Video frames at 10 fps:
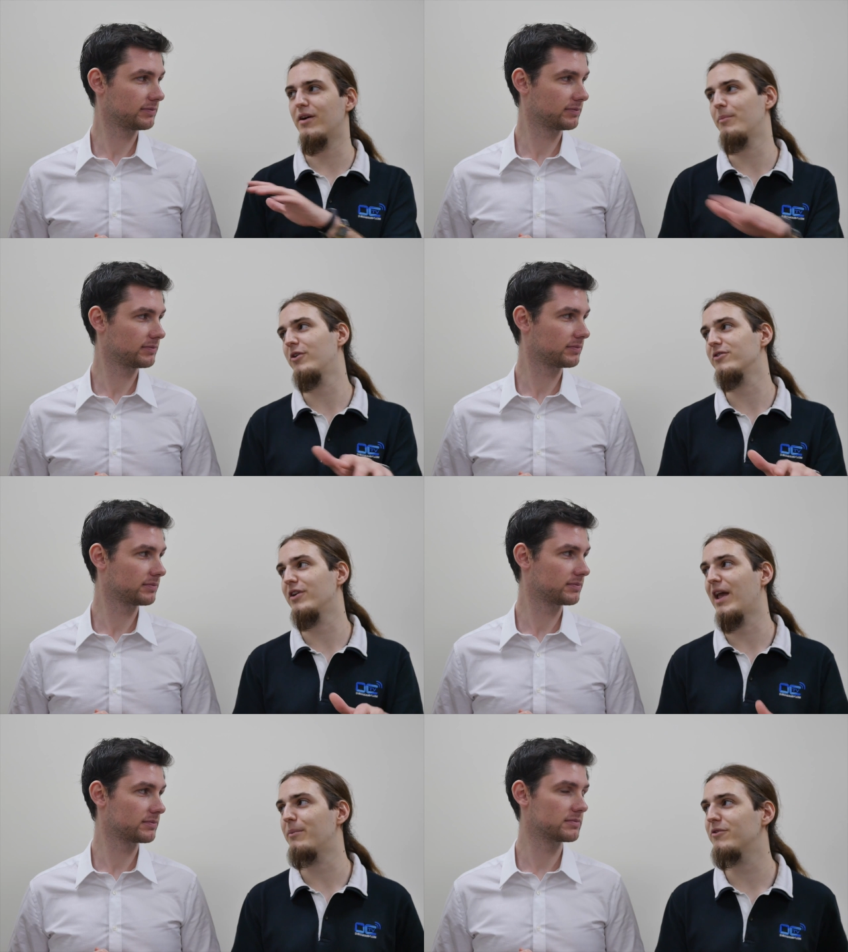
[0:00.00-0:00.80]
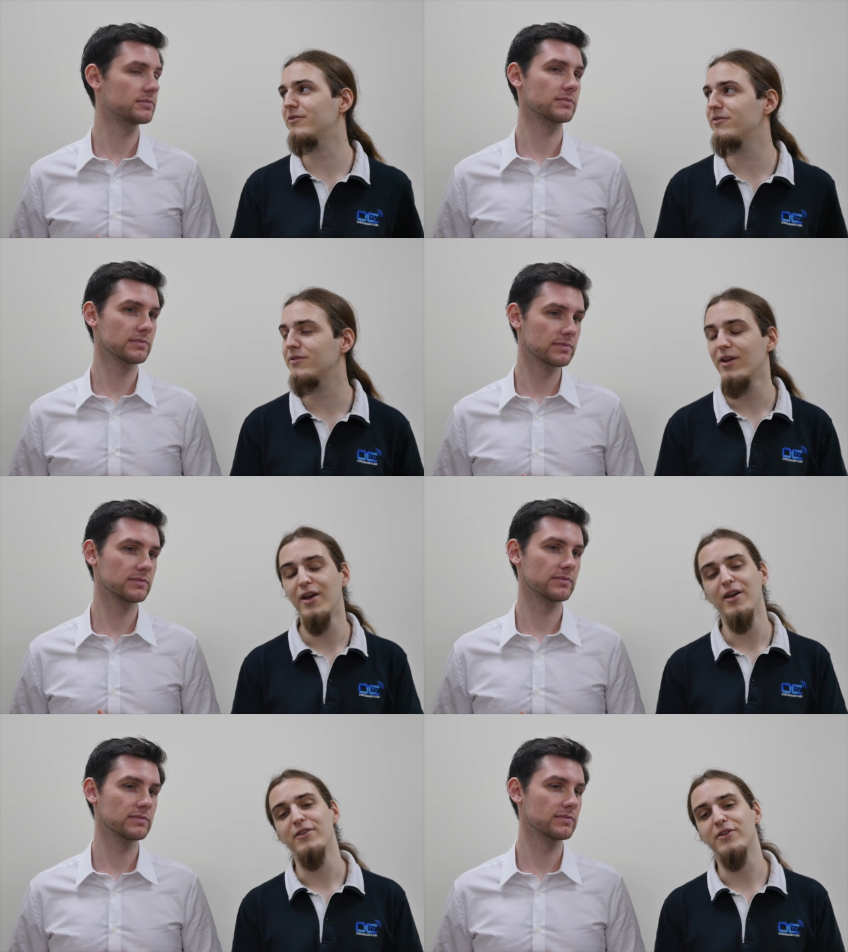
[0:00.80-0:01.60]
Speaker 1: among the gamers.
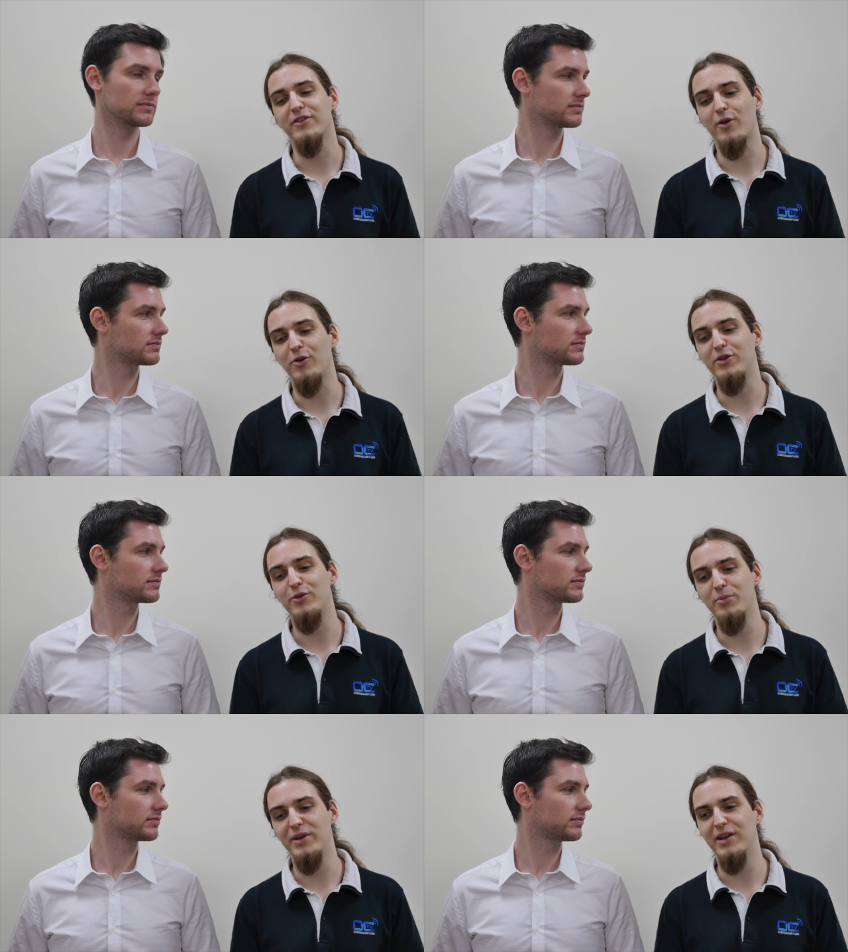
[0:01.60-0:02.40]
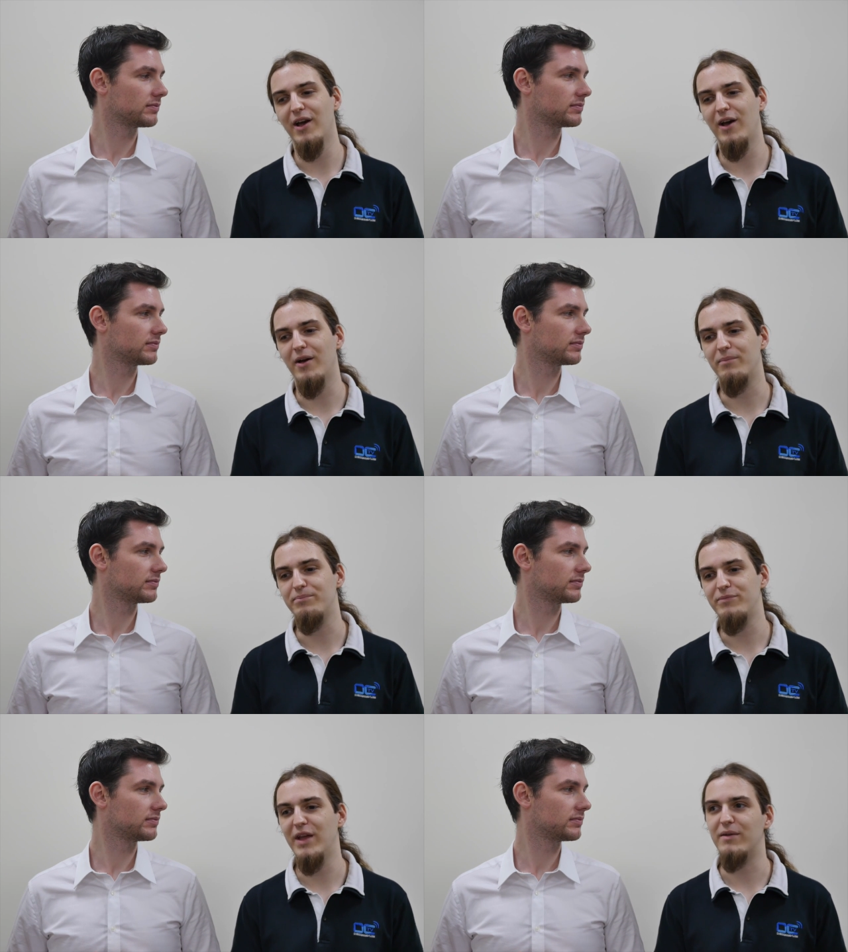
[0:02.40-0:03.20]
So it's going to be uh,
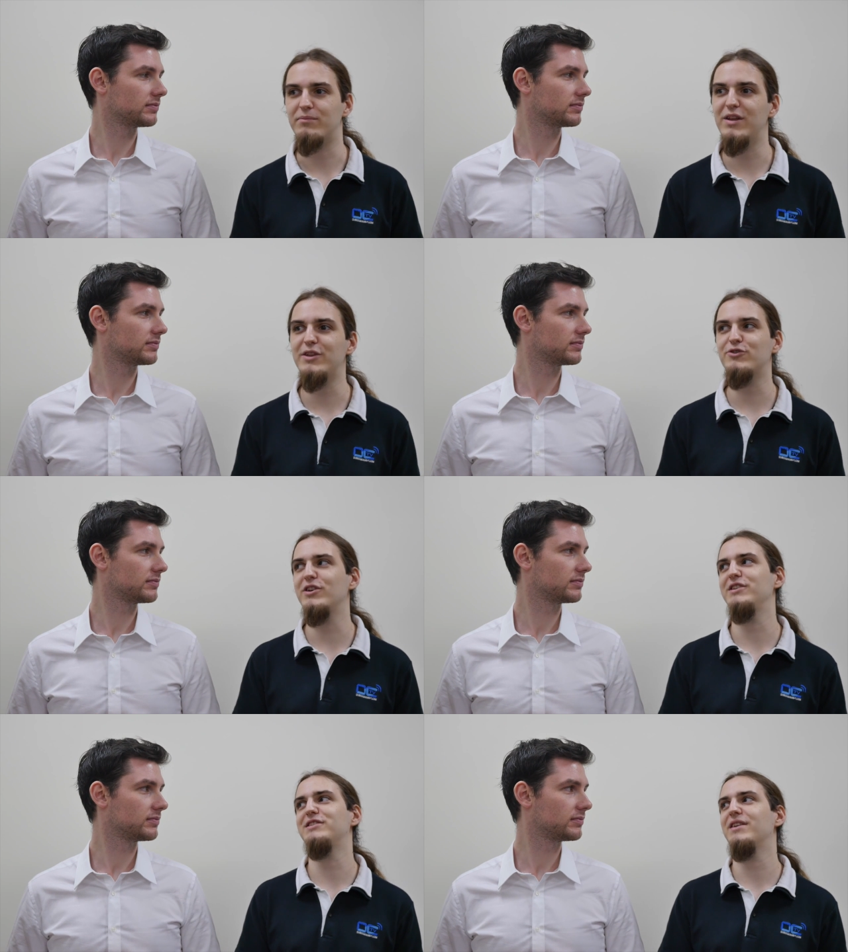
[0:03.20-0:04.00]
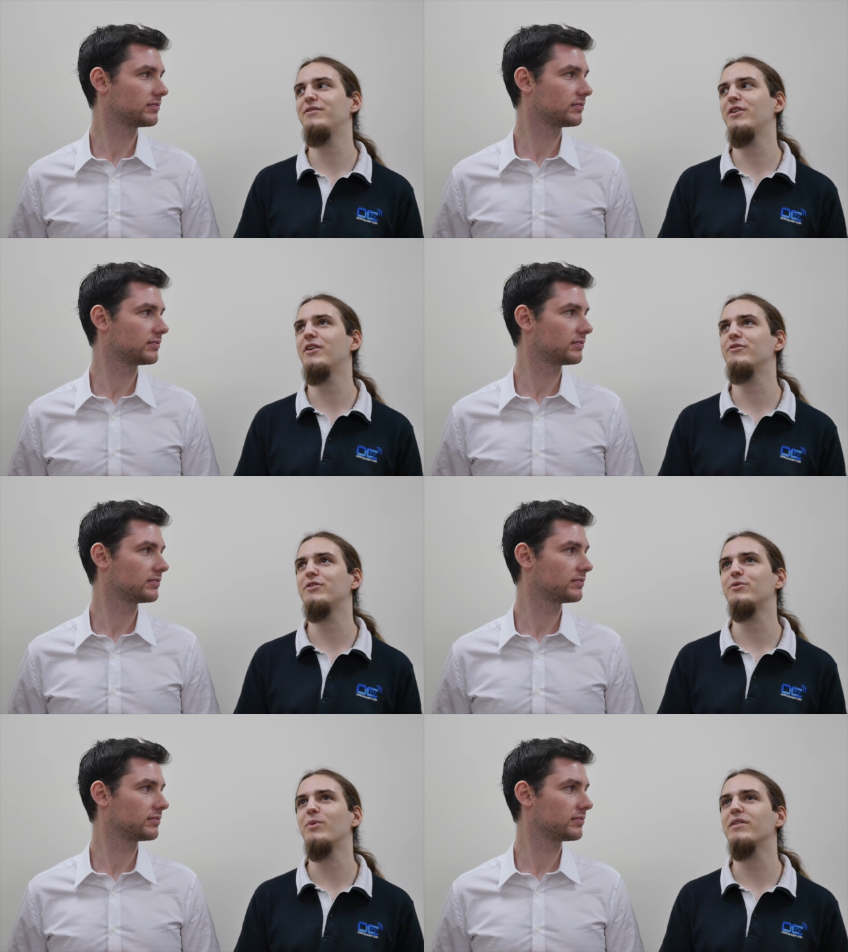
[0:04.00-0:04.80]
yeah, literally
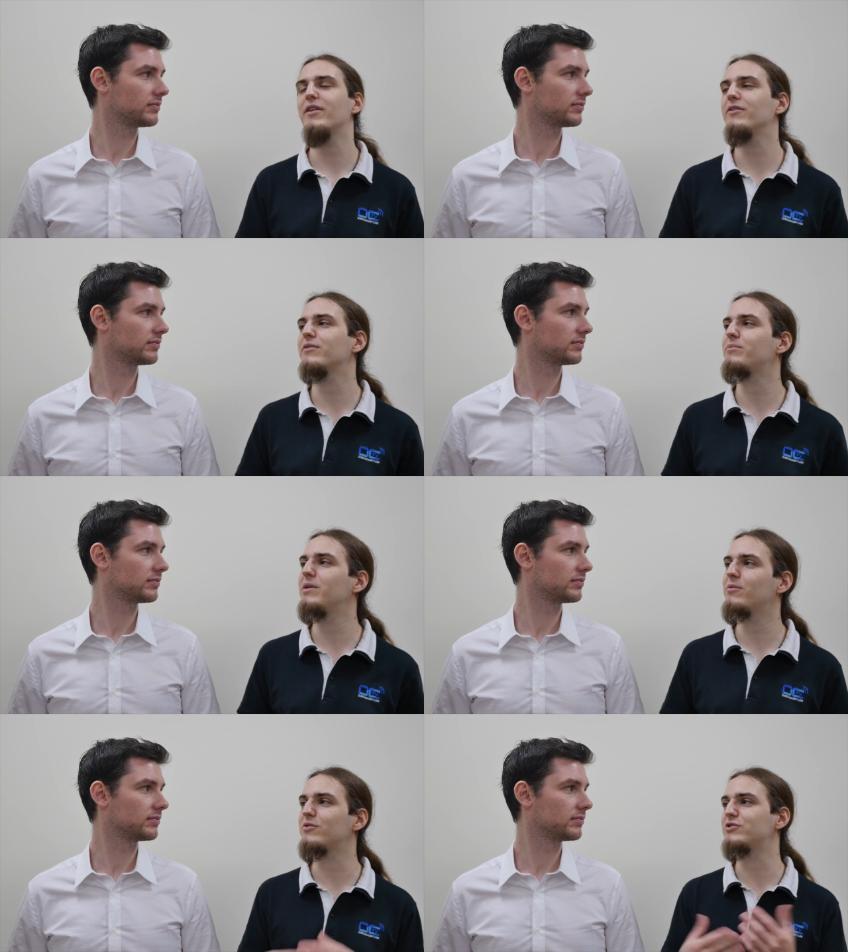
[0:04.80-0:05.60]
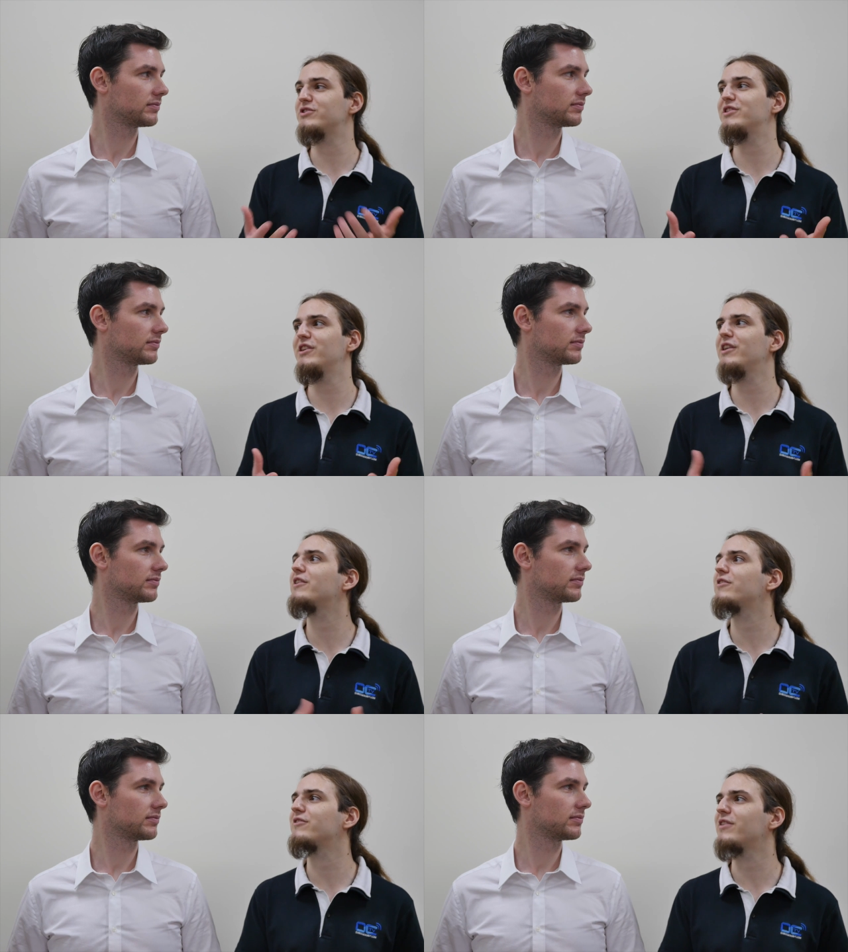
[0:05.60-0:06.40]
700 to 1,000 people just sitting
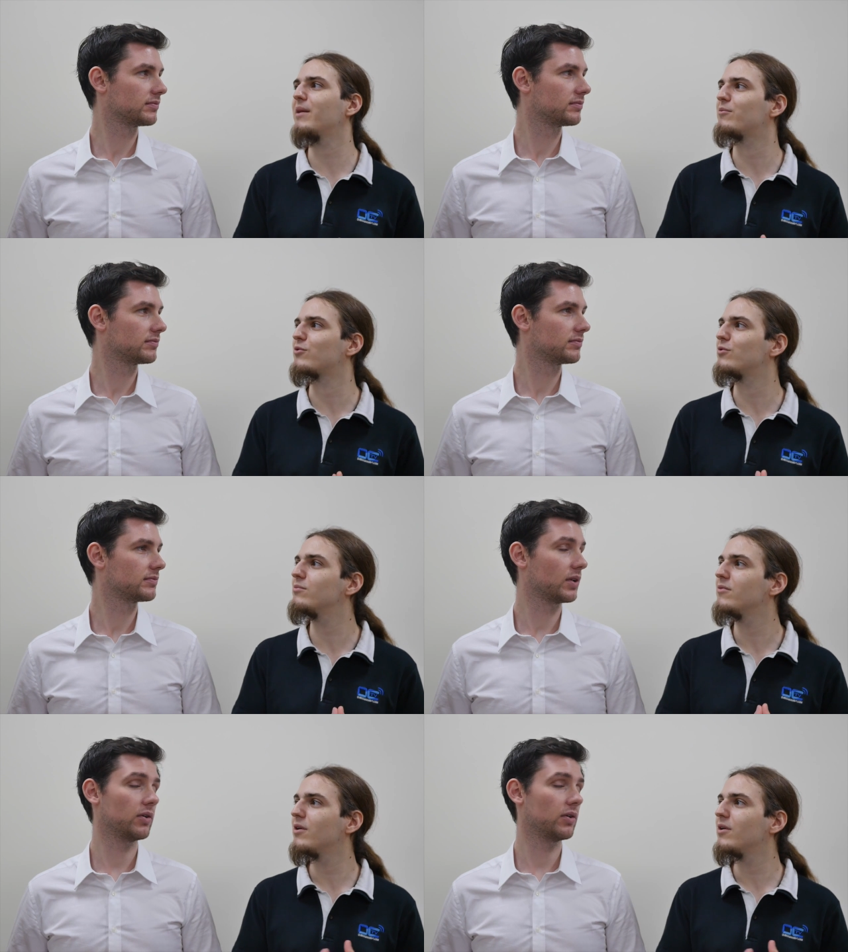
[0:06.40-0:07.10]
in the same room.